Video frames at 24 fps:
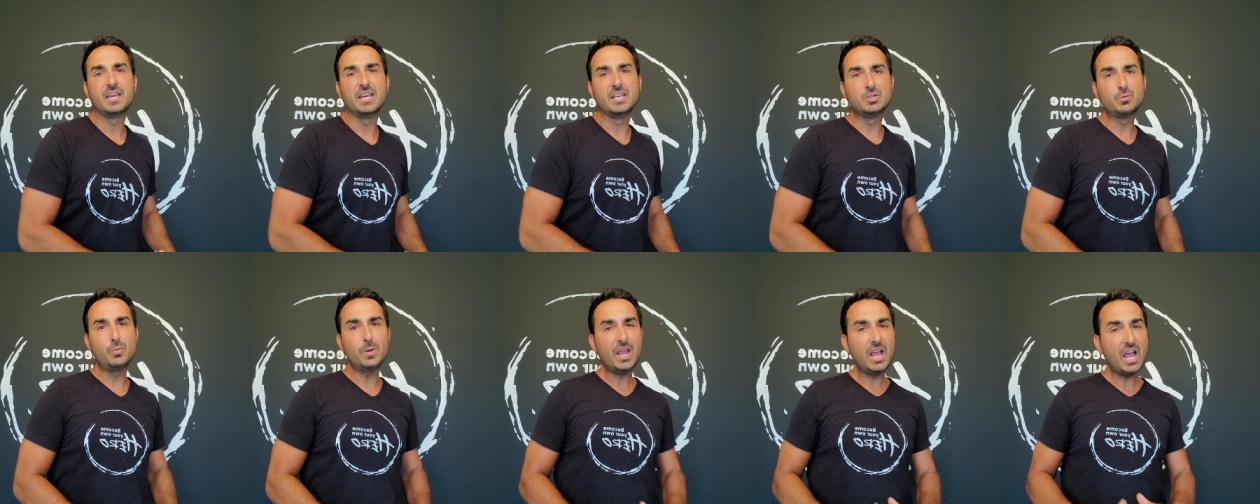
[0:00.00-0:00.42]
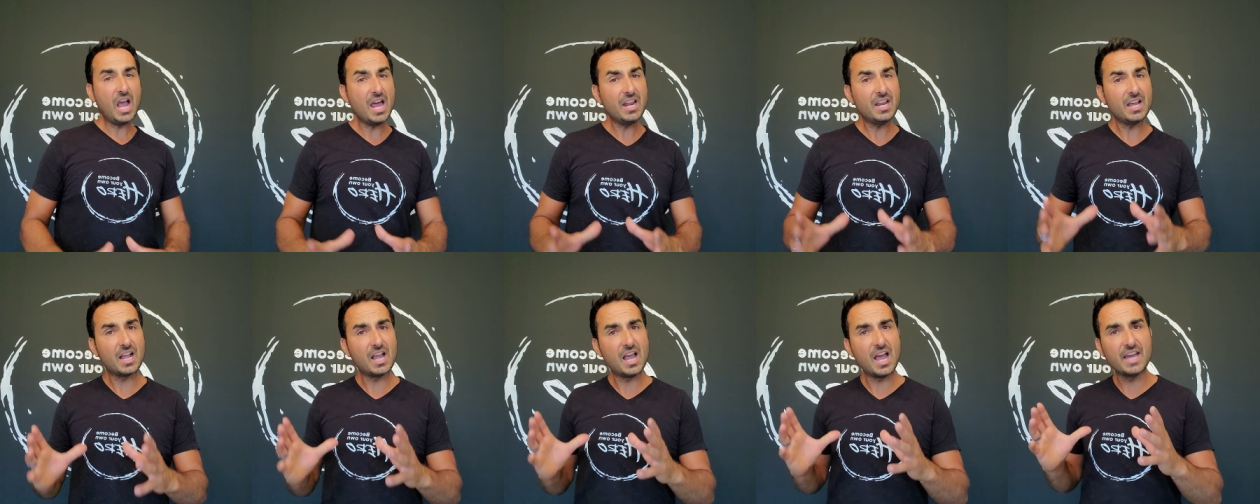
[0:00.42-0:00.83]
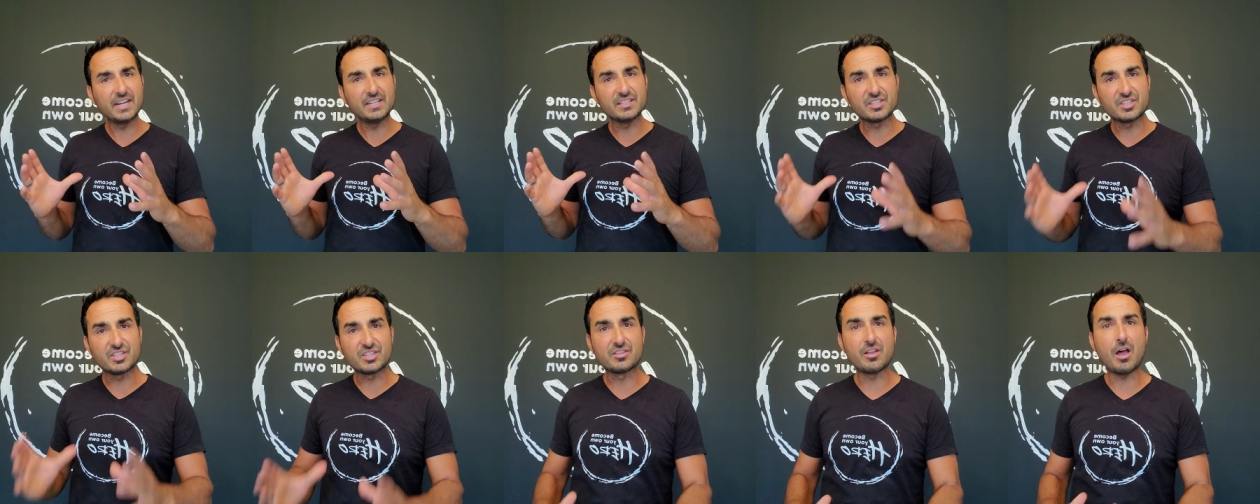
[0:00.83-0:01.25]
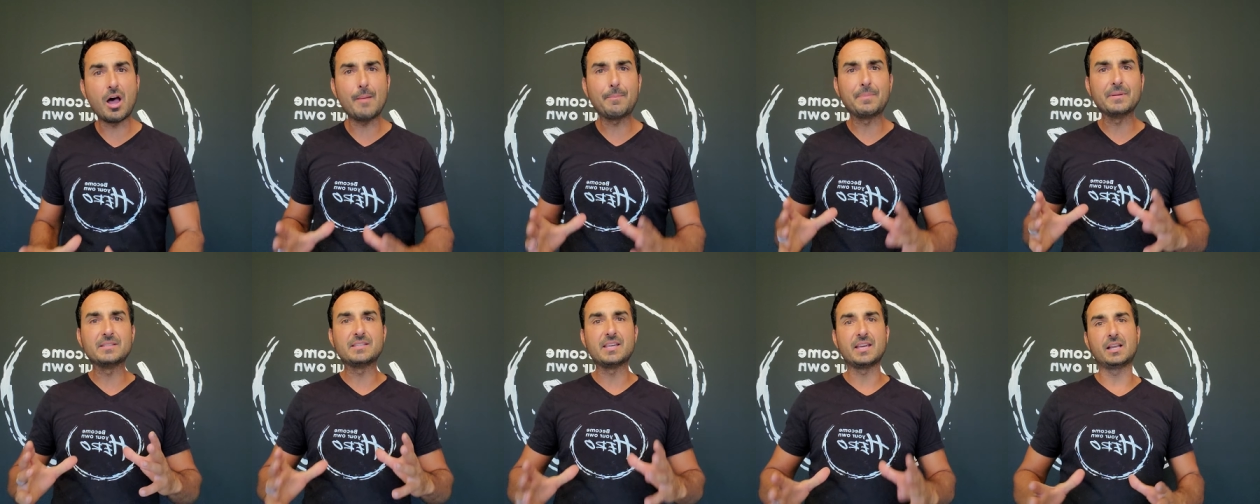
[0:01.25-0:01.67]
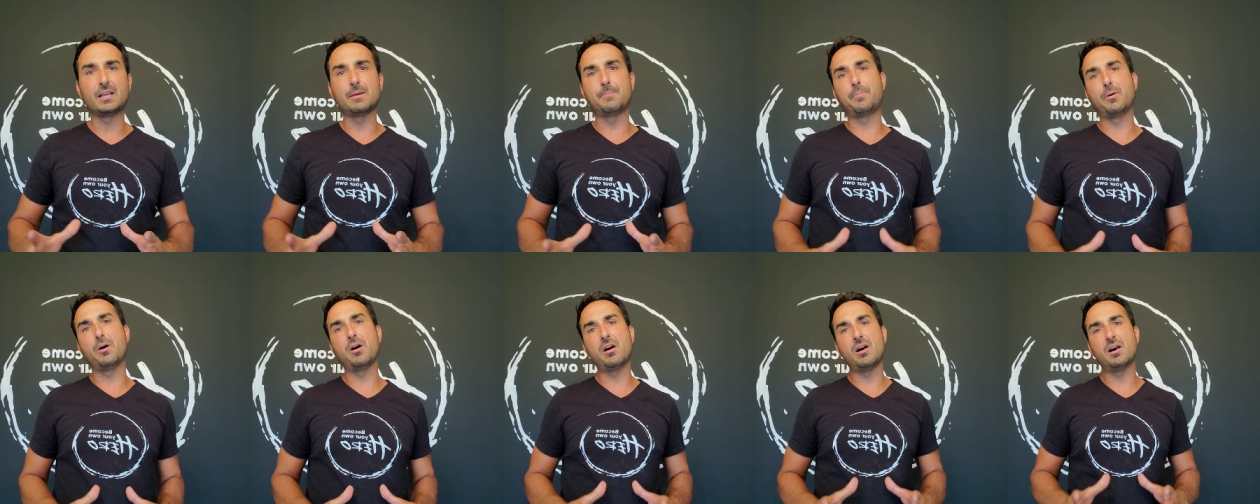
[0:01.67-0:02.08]
is we gotta kind of stop and take a
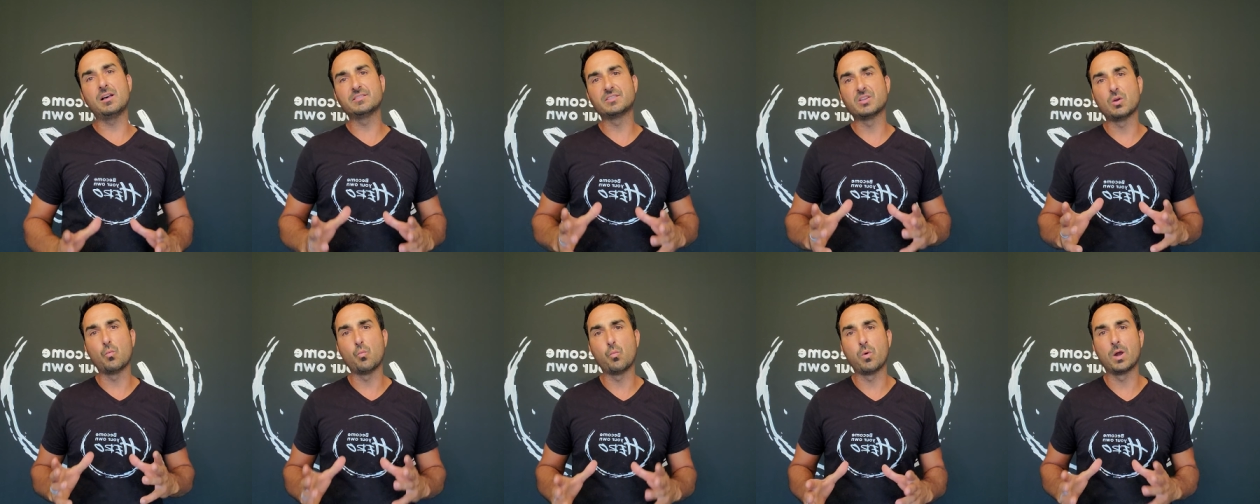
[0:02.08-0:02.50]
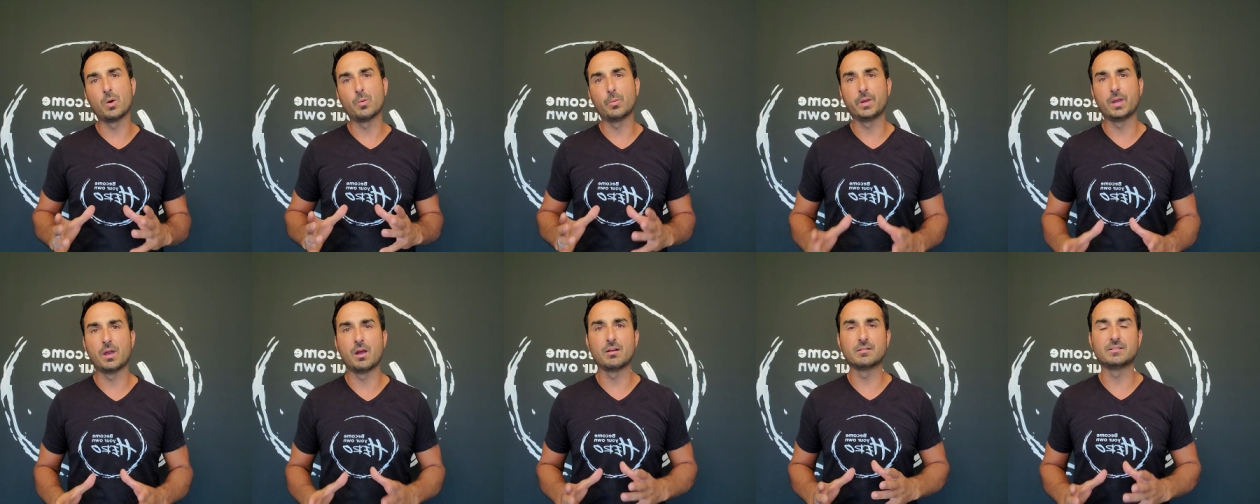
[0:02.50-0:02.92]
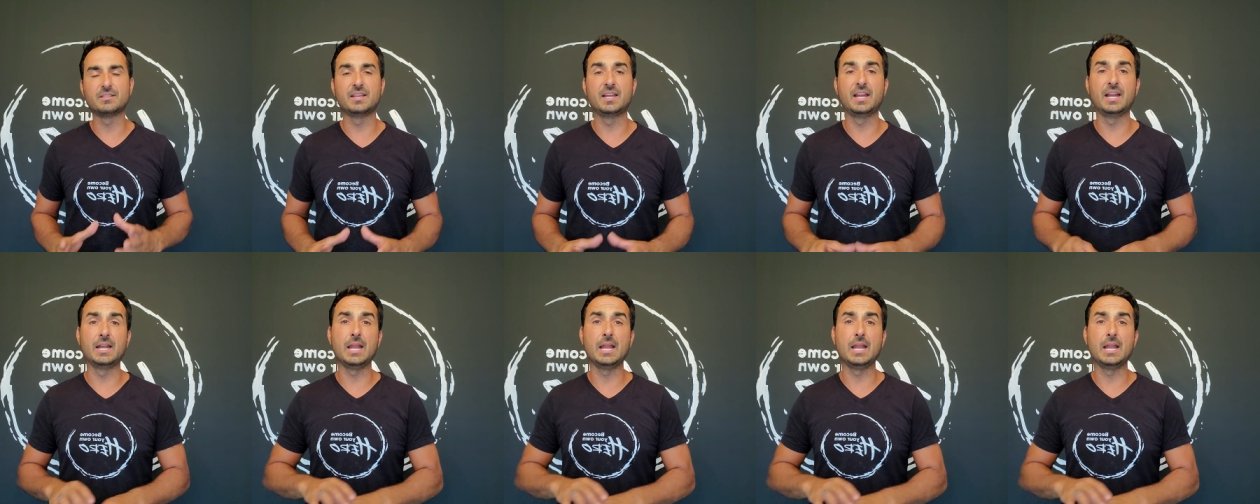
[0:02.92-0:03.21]
pause at where we are today.